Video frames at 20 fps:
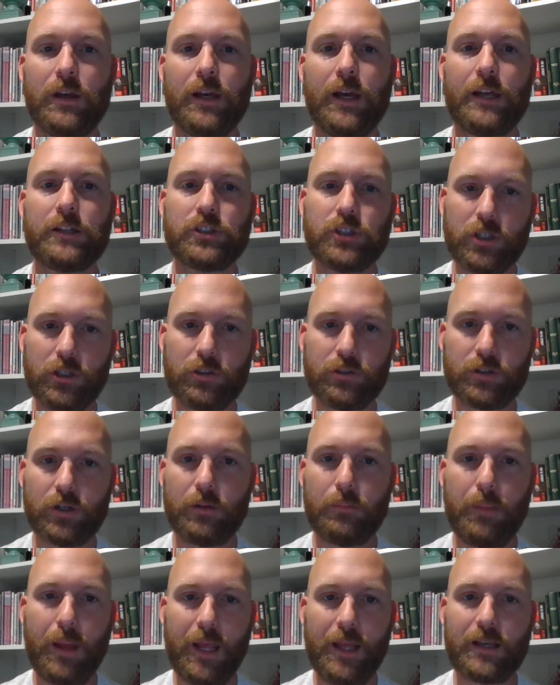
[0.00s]
And
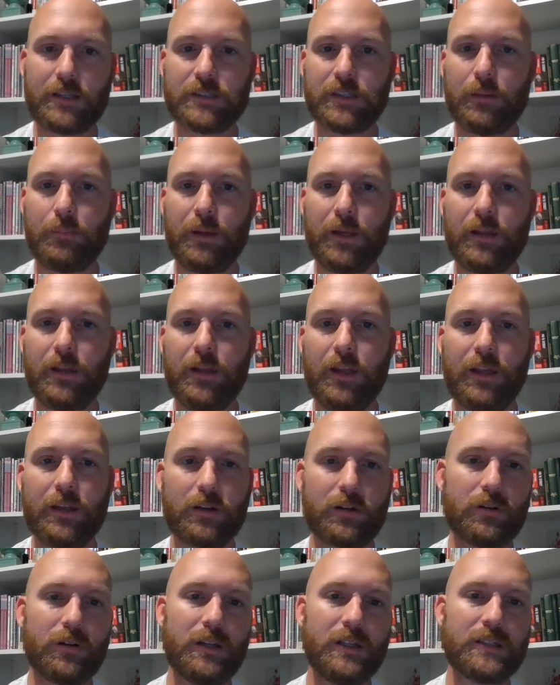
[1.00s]
children may exhibit
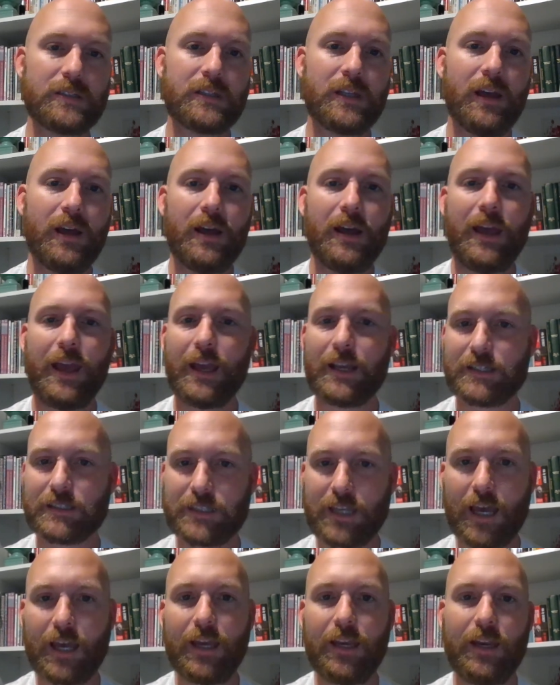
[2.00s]
increased
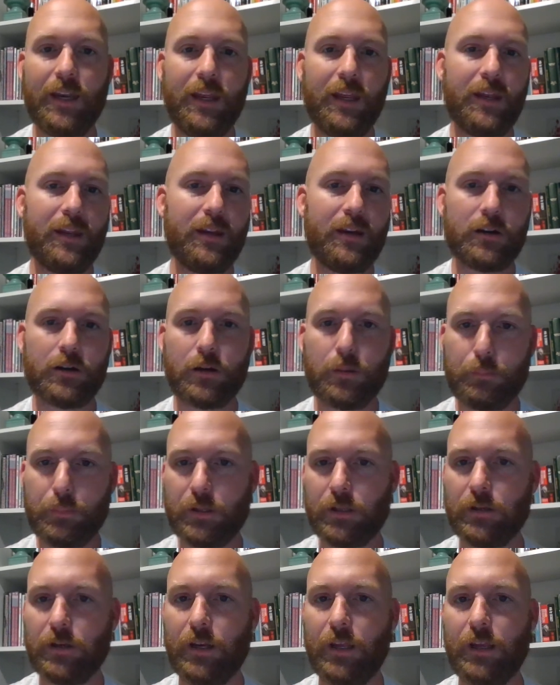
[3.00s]
anxiety,
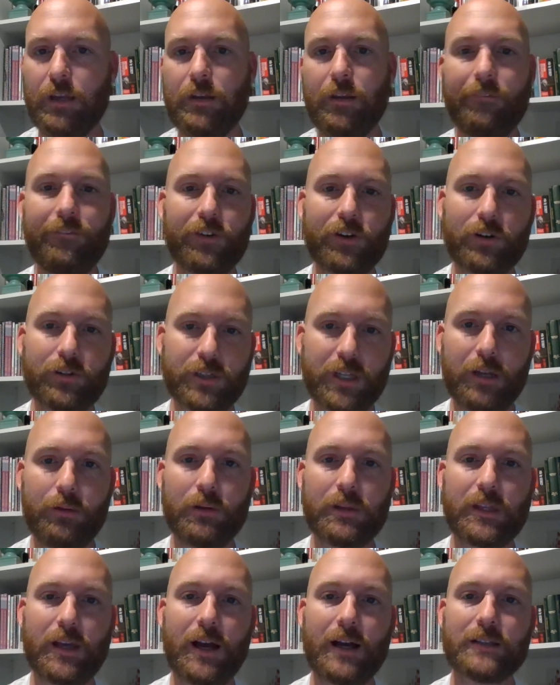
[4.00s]
irritability, difficulty
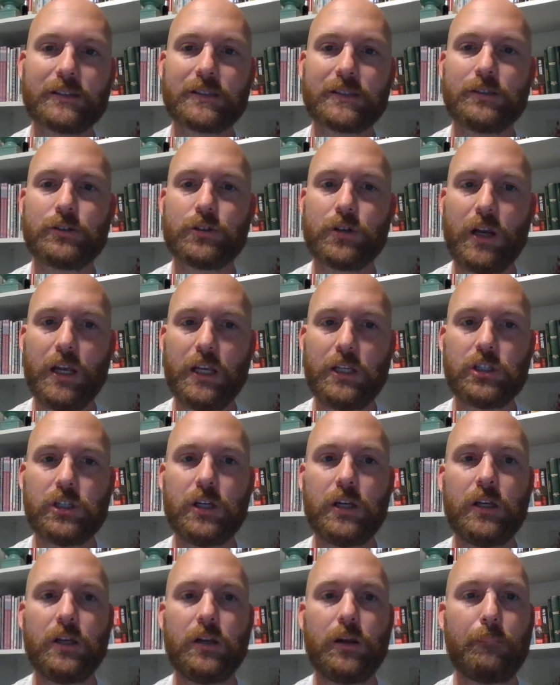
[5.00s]
with
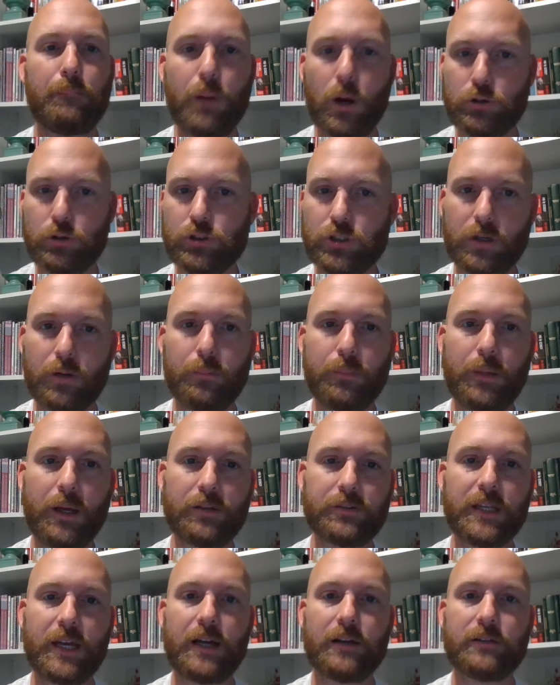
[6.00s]
concentration, emotional
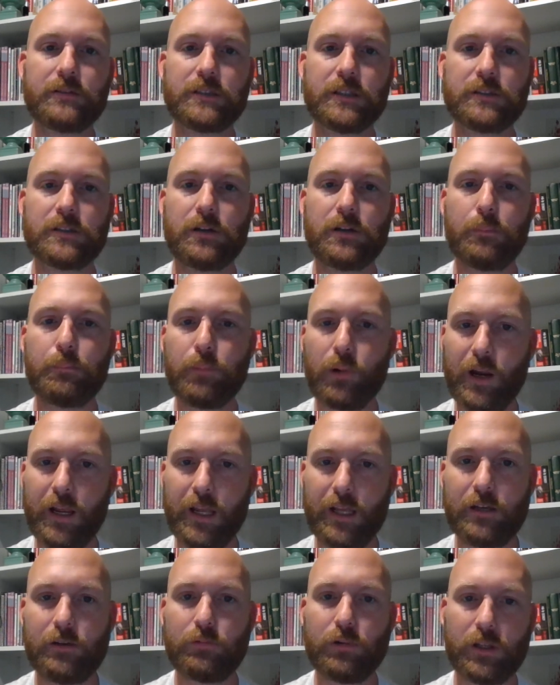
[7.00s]
meltdowns, as their
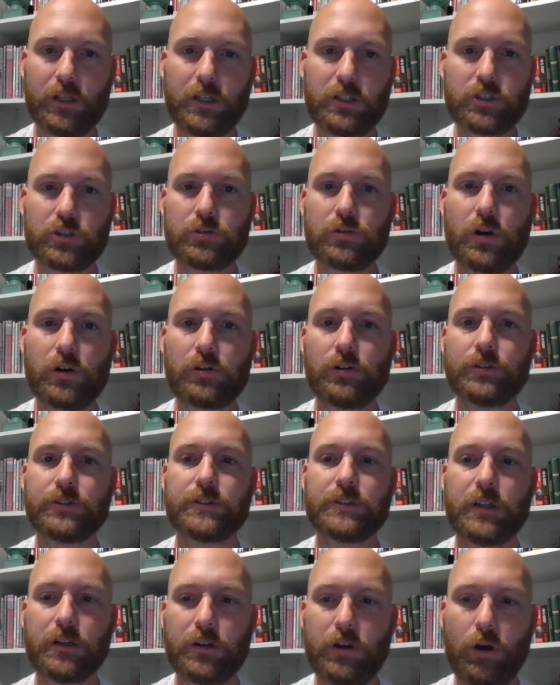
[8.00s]
brain really struggles
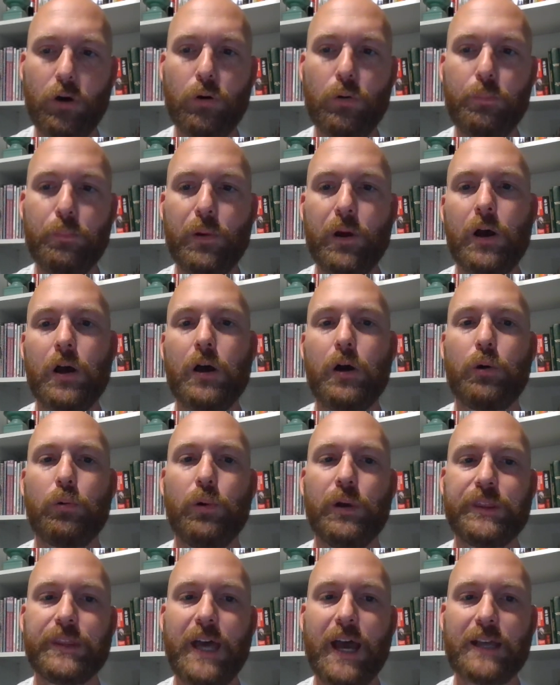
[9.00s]
to cope
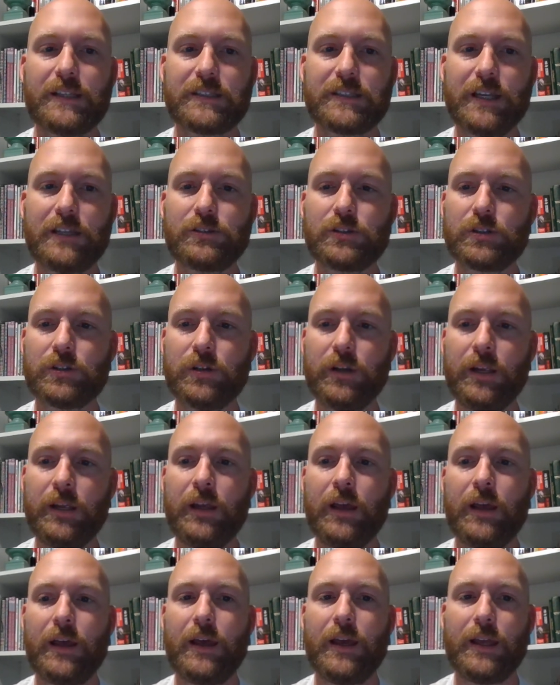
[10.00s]
with that
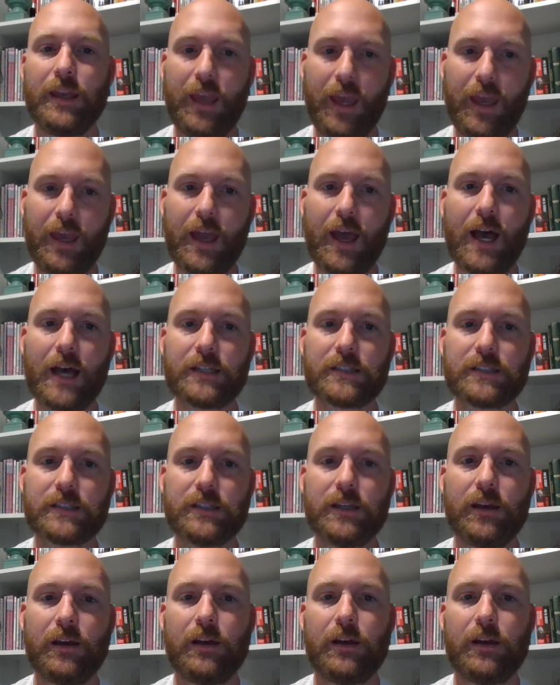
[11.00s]
sensory chaos.